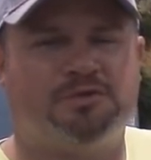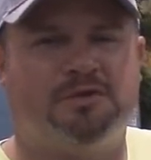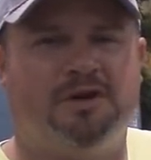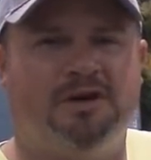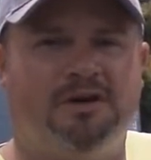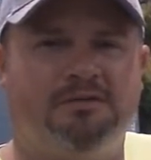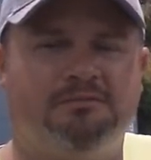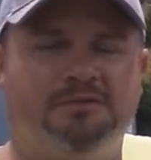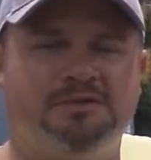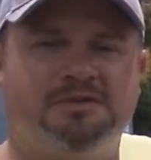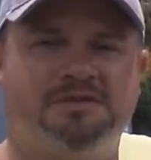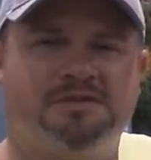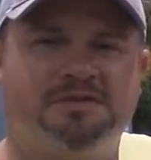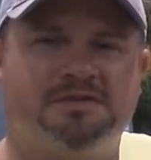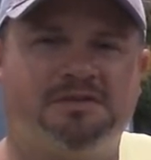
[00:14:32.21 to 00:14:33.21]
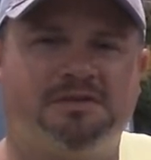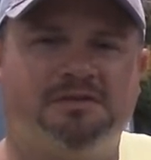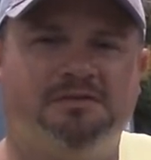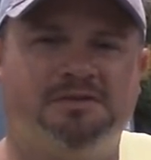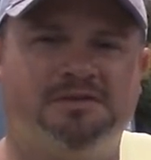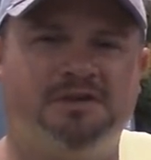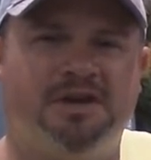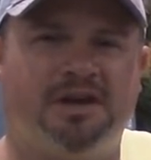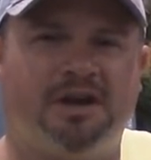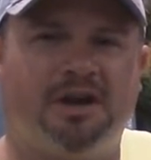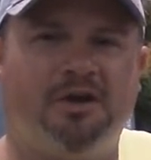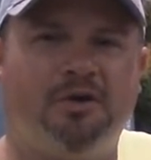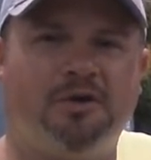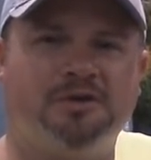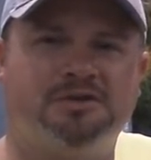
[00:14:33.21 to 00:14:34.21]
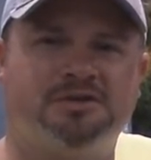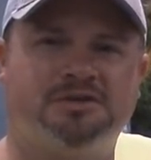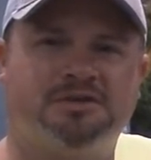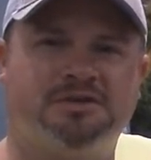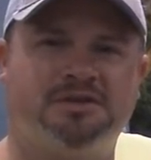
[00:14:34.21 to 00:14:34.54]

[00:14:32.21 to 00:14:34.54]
Ron was not a large